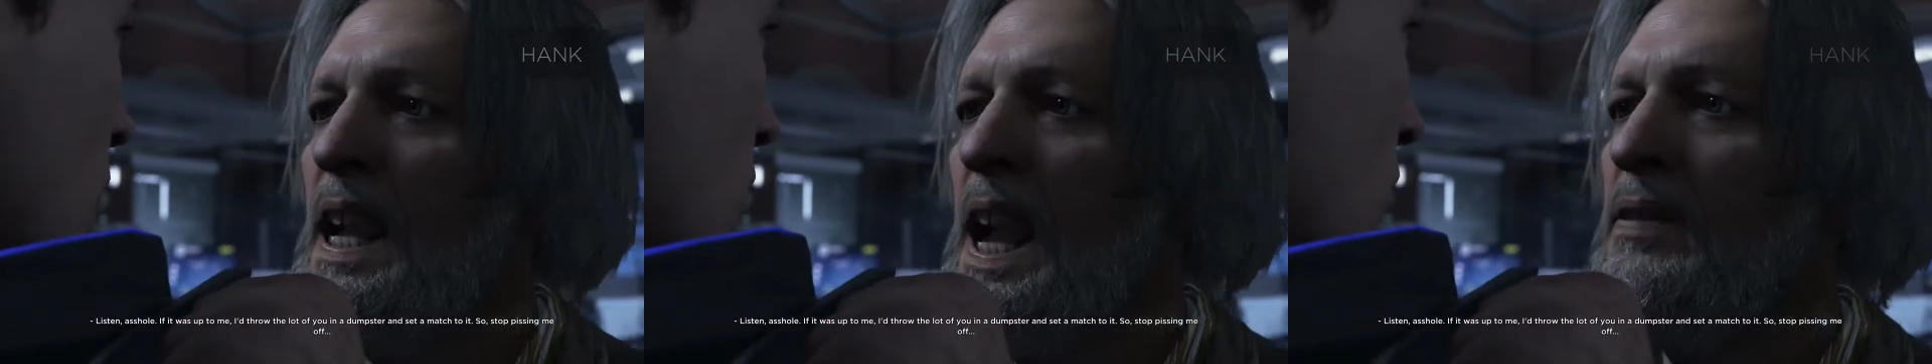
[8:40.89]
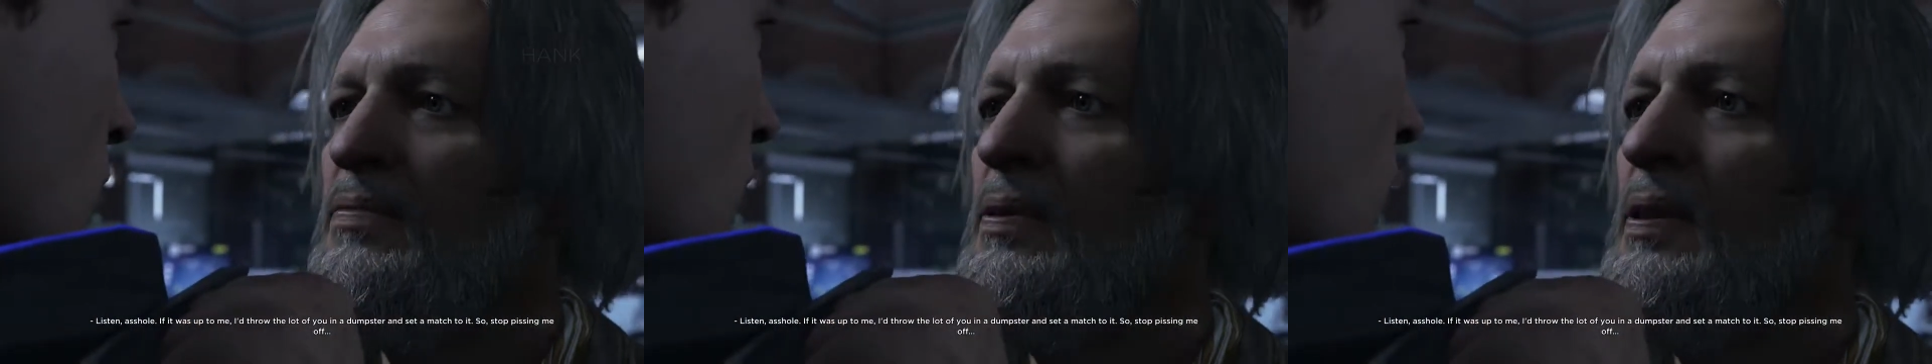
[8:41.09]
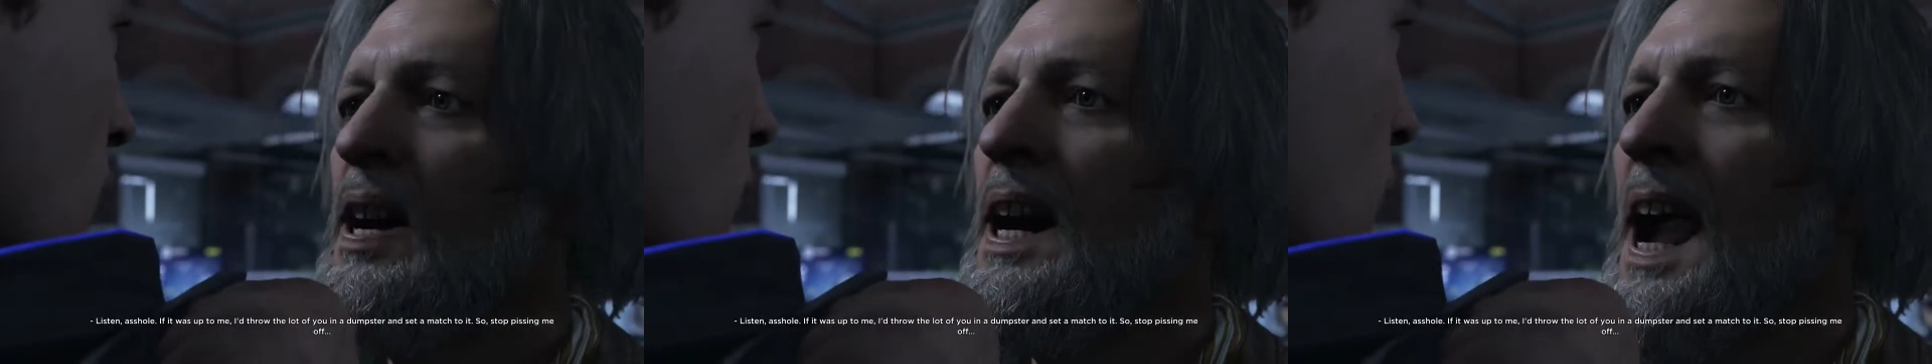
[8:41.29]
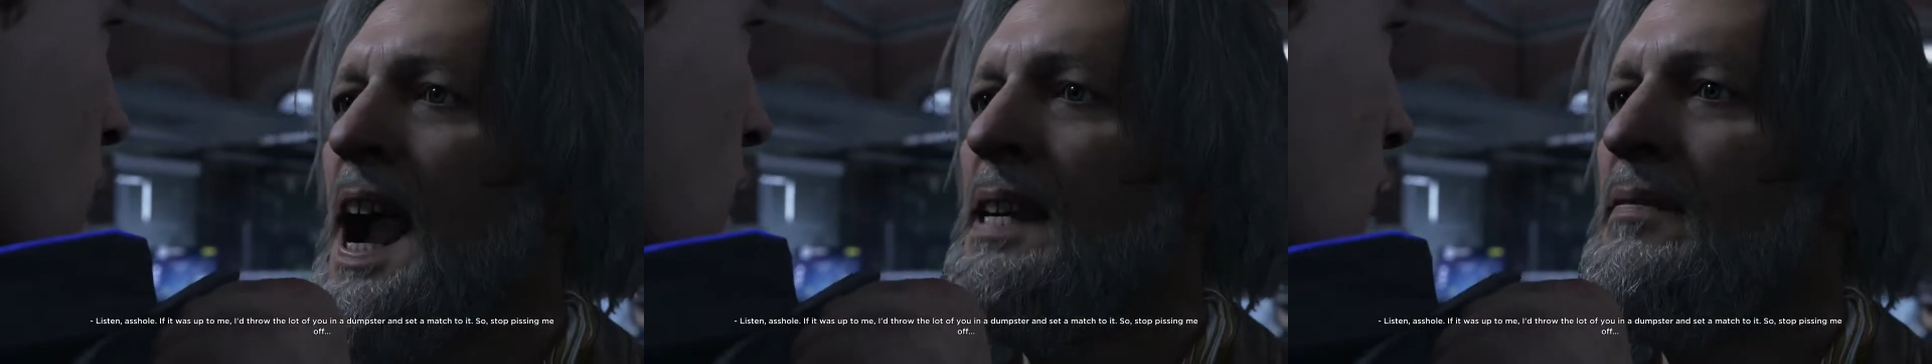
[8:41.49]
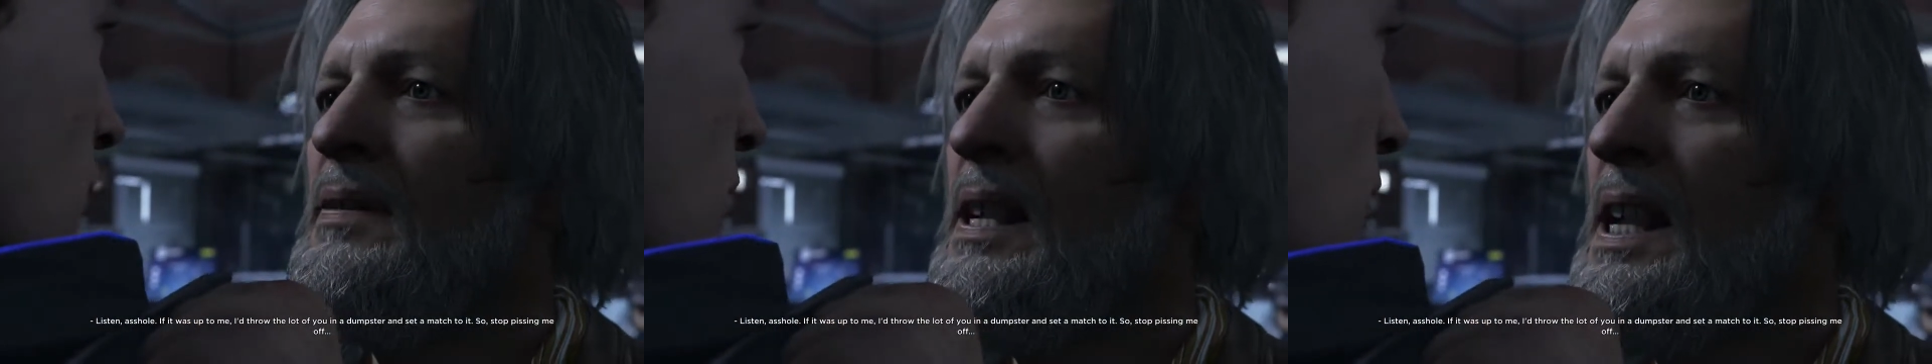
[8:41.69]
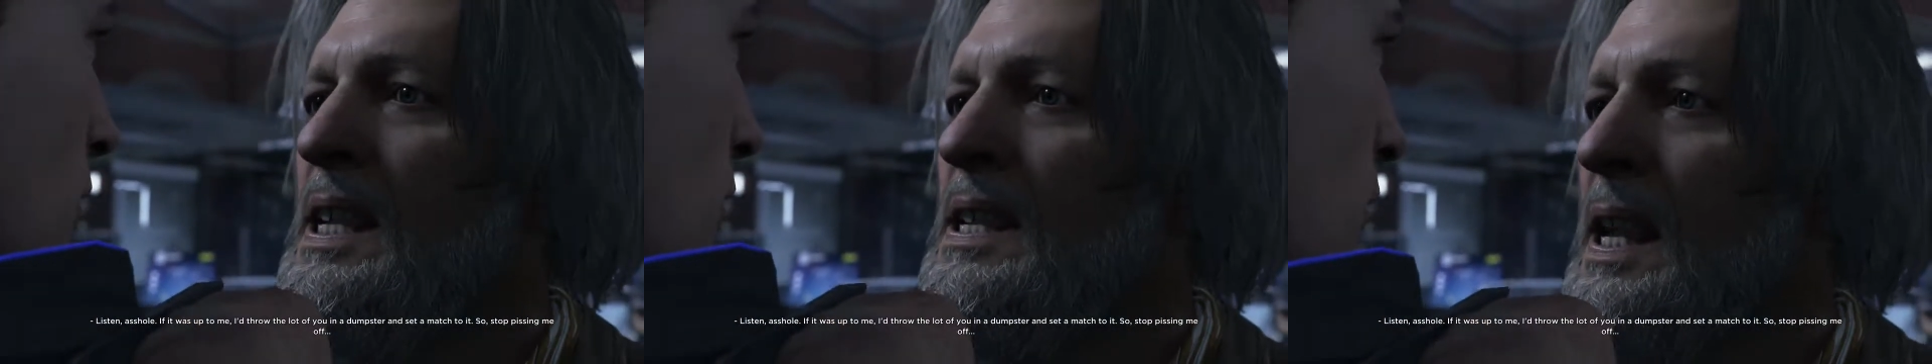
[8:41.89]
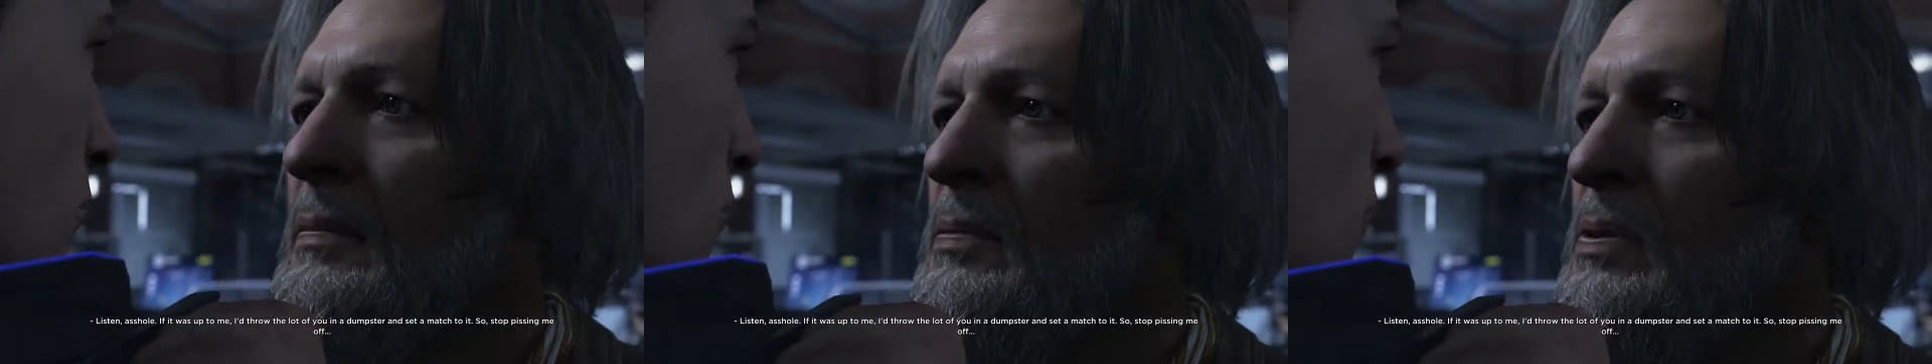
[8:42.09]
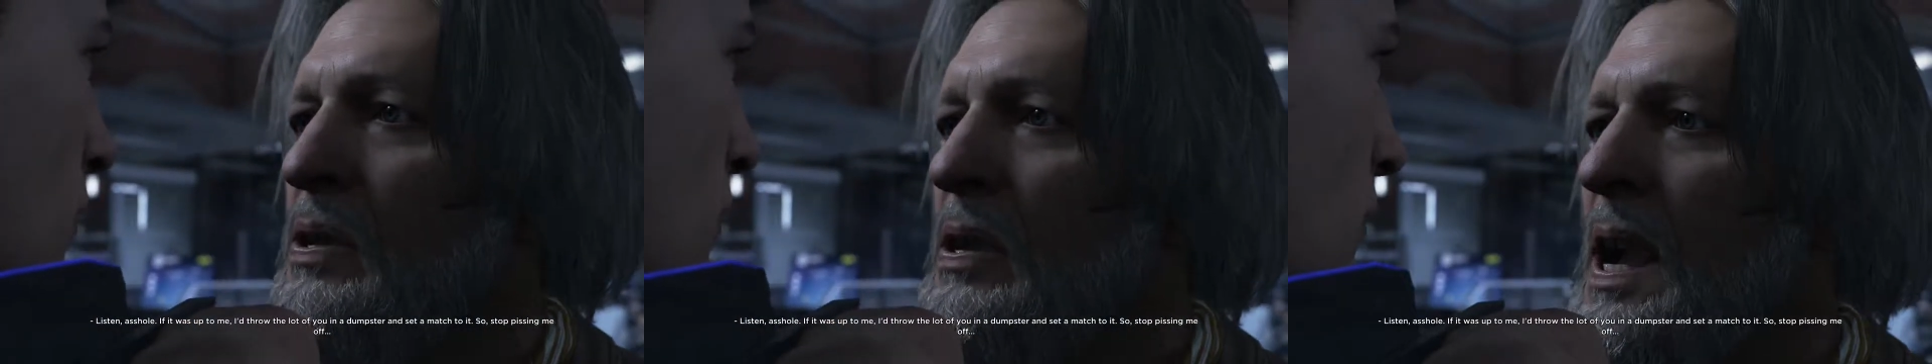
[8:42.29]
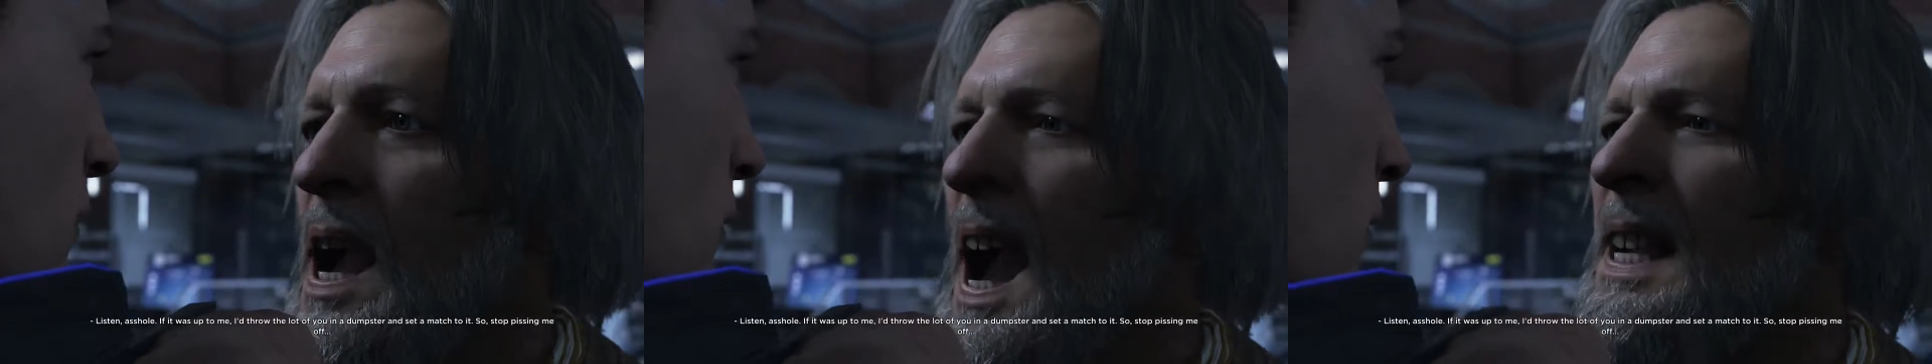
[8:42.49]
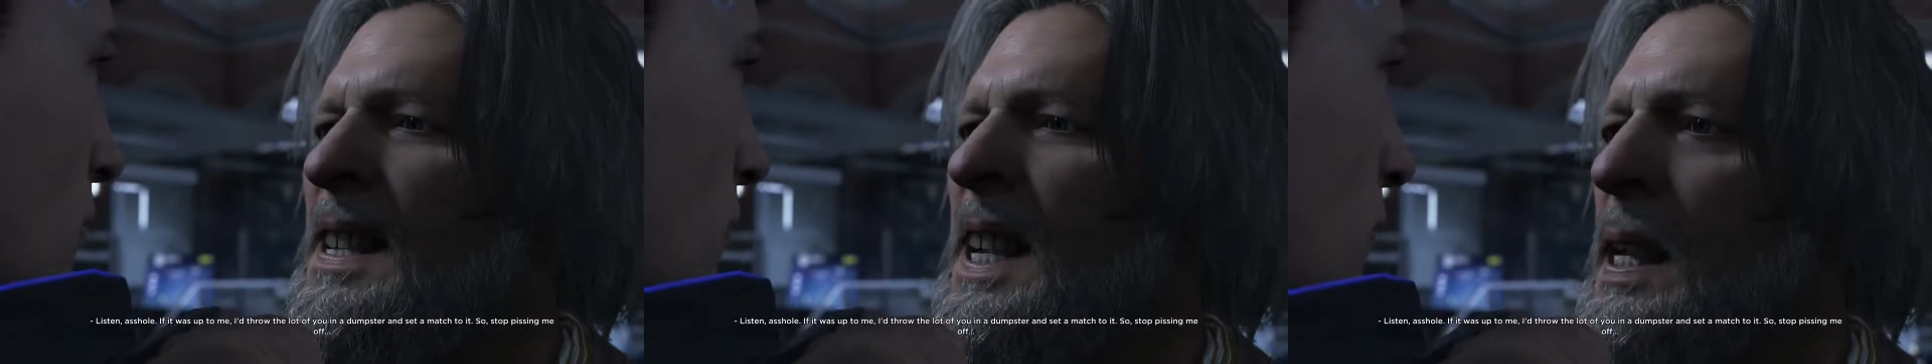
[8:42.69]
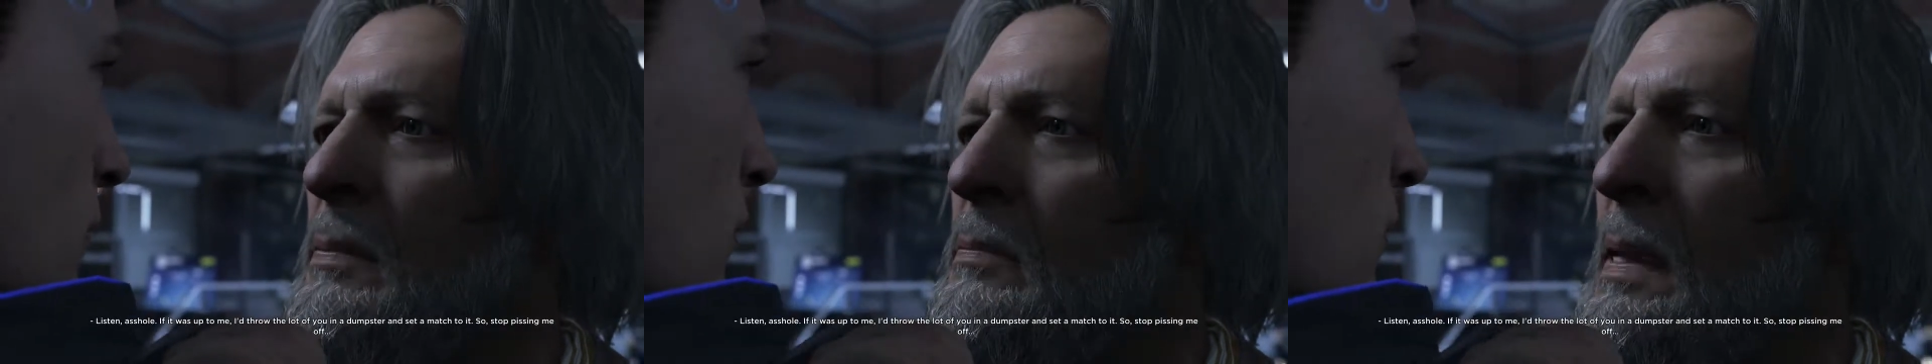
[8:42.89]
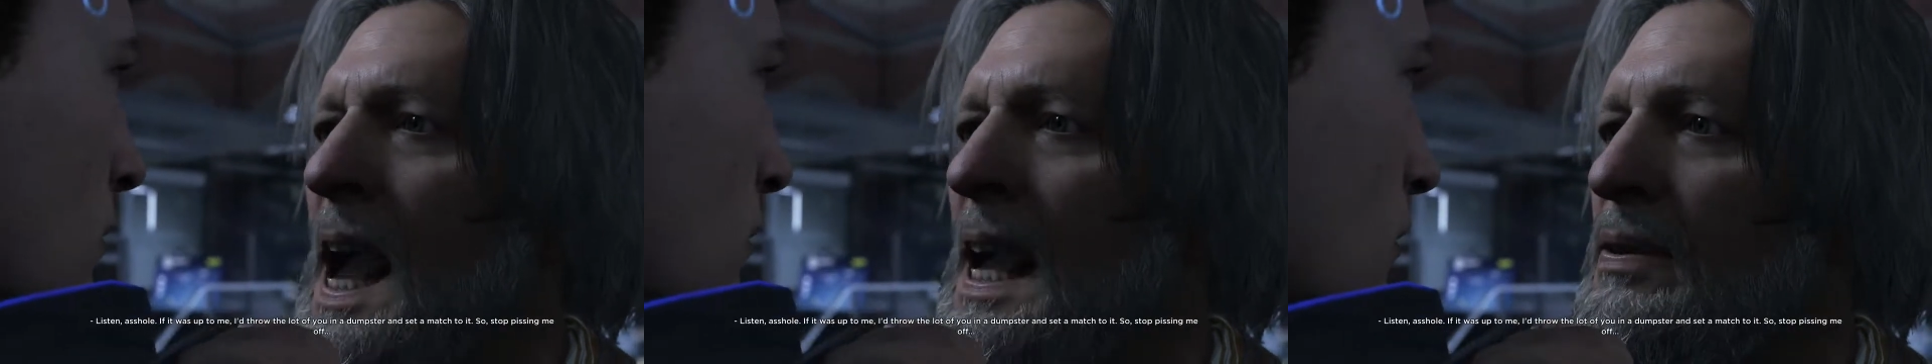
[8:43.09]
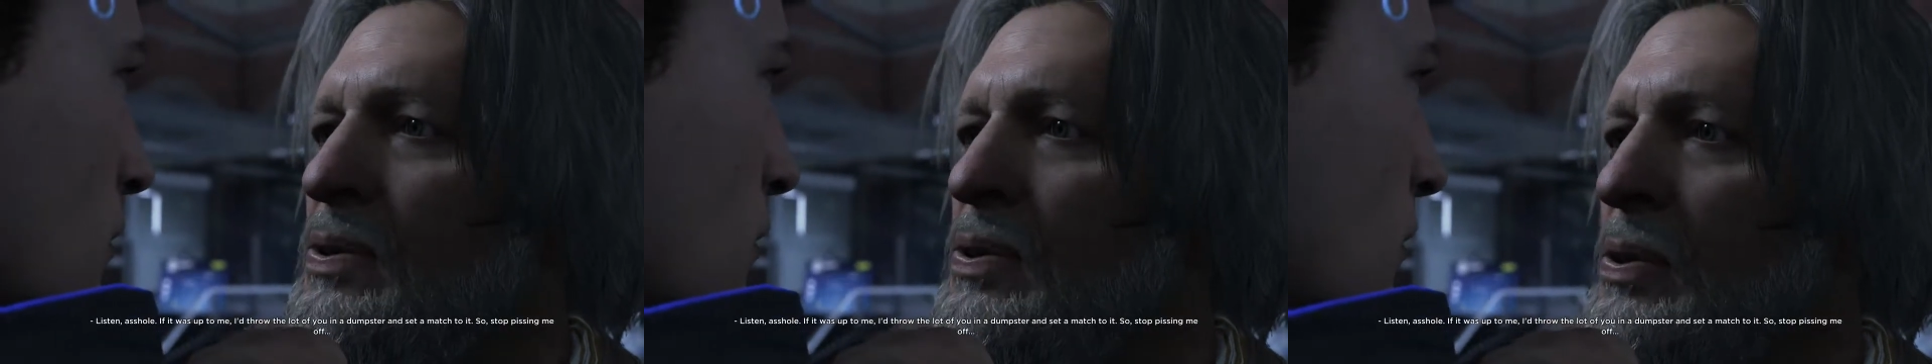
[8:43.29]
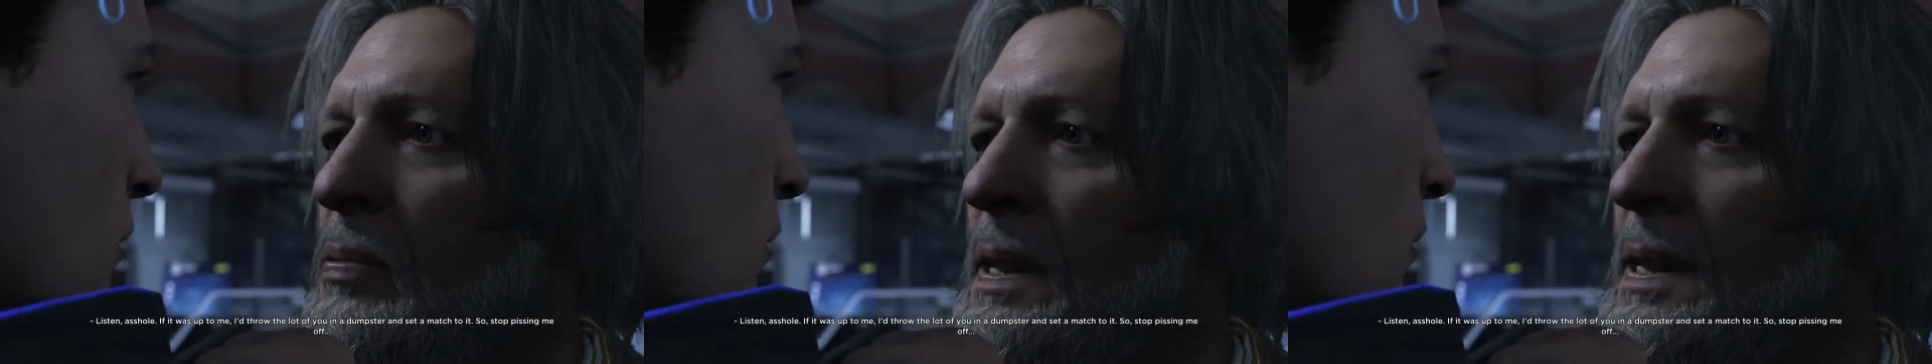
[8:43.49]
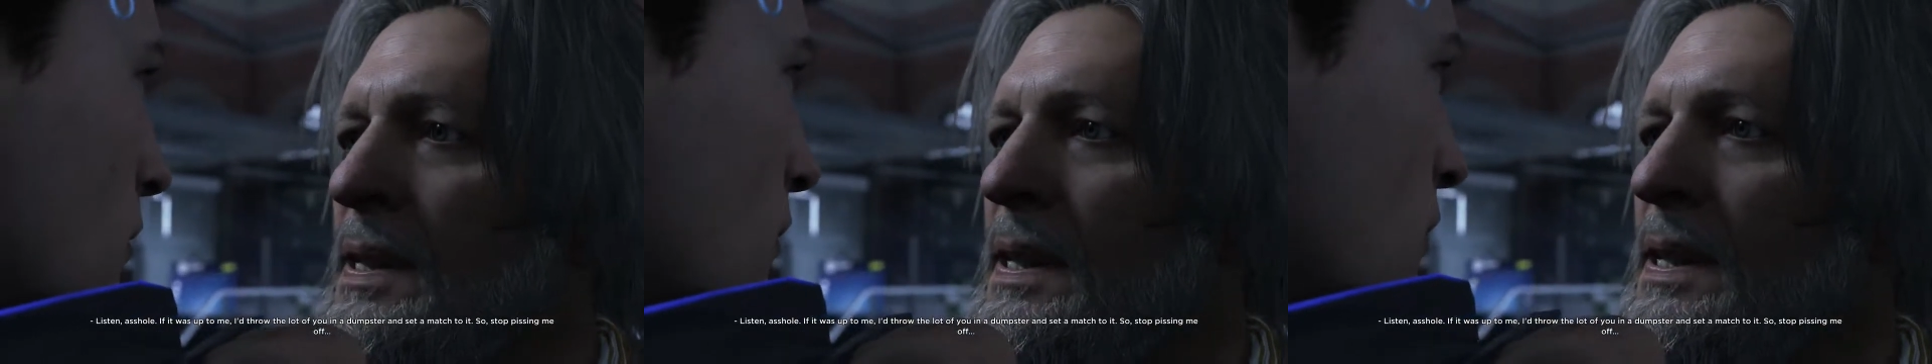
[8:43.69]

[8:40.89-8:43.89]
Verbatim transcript: I'd throw the lot of you in a dumpster and set a match to it.